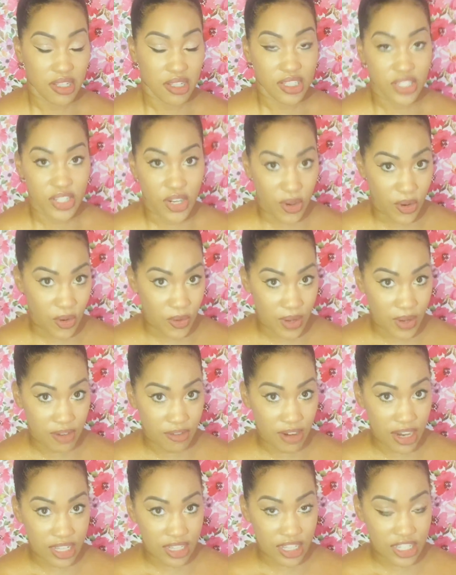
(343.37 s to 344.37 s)
know what
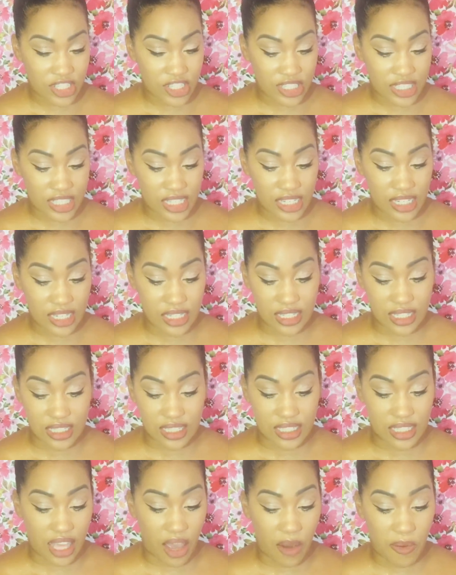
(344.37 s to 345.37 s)
Regulation Z
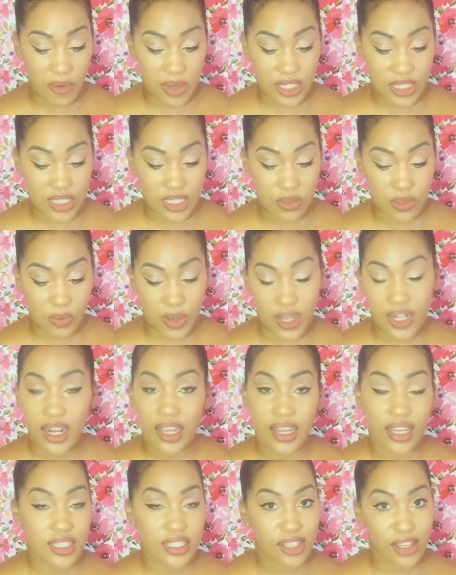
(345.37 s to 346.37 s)
is. That was one, I
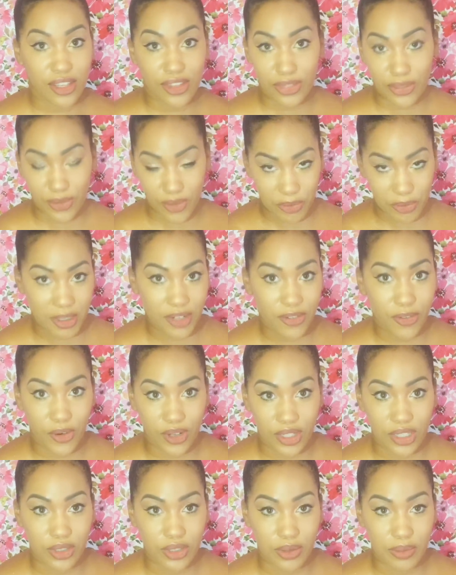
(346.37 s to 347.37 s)
guess, that threw me for
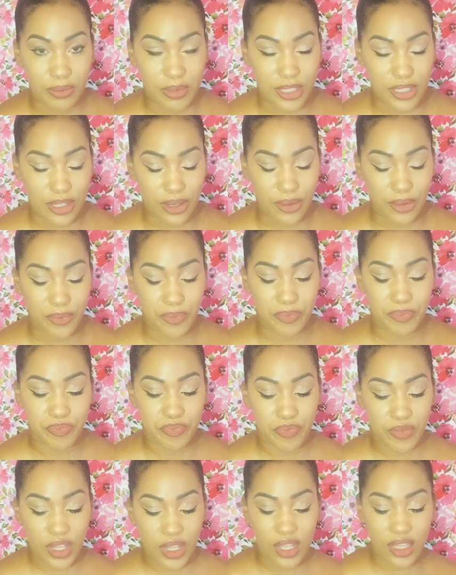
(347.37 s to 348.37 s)
a loop. So
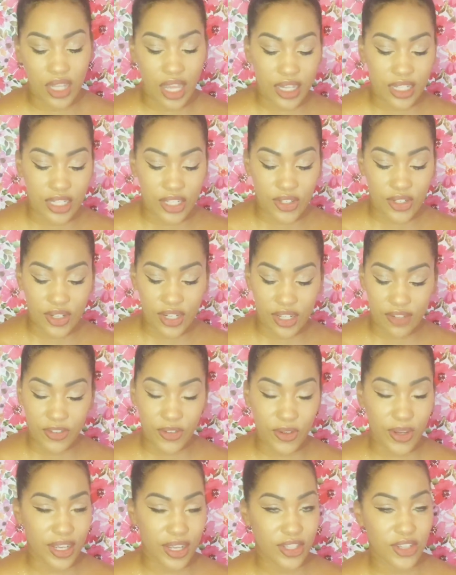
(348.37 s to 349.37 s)
luckily you get
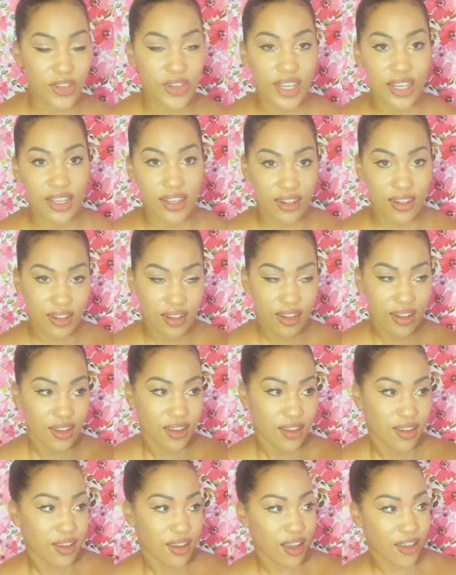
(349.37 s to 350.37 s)

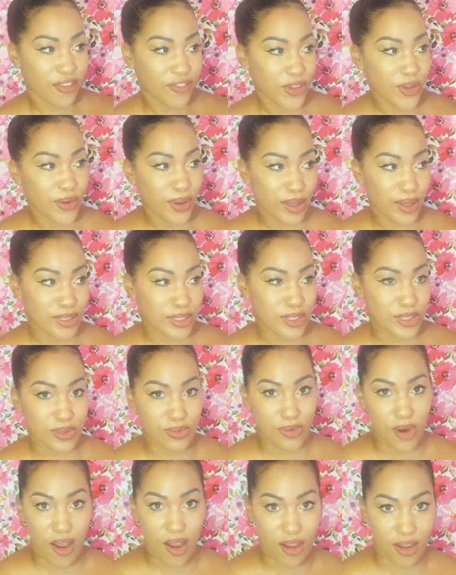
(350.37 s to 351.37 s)
a few answers
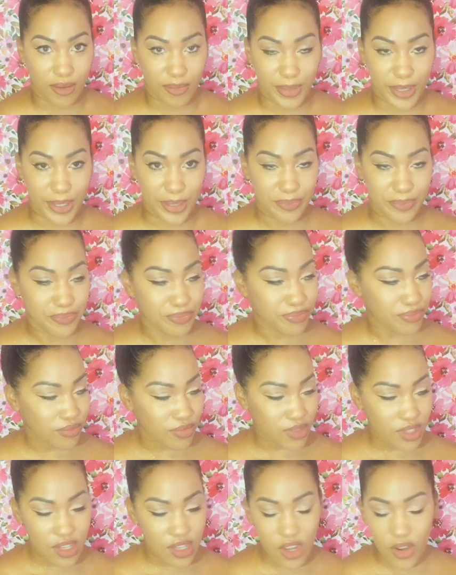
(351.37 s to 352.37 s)
wrong, but
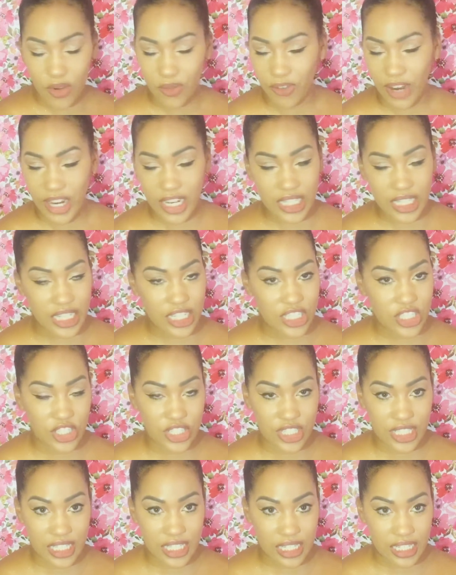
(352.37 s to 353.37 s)

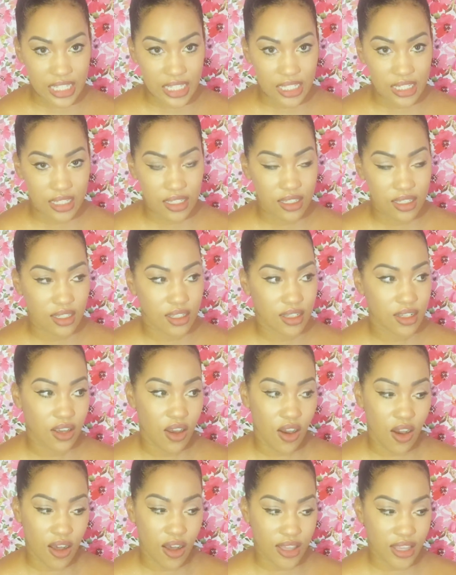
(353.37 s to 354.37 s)
Regulation Z,
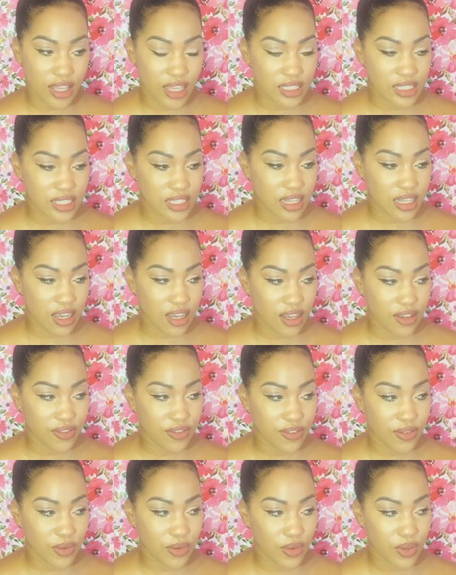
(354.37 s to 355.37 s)
all that stuff,
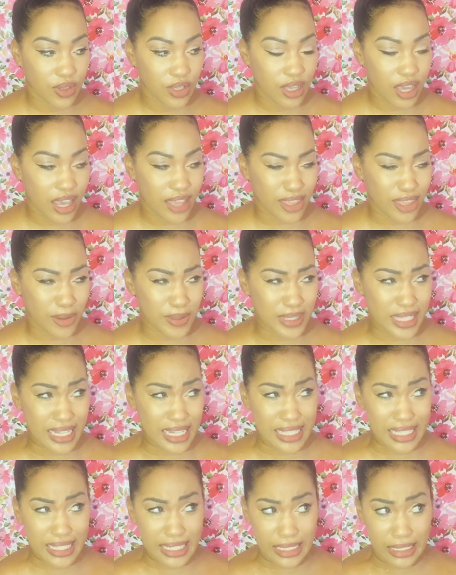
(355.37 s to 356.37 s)
I think it was
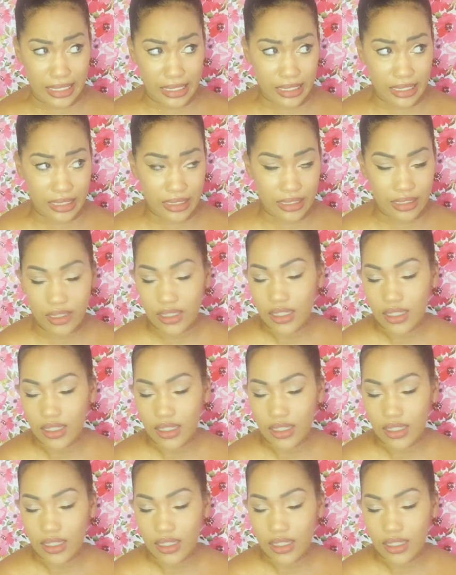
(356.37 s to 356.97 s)
like TILA,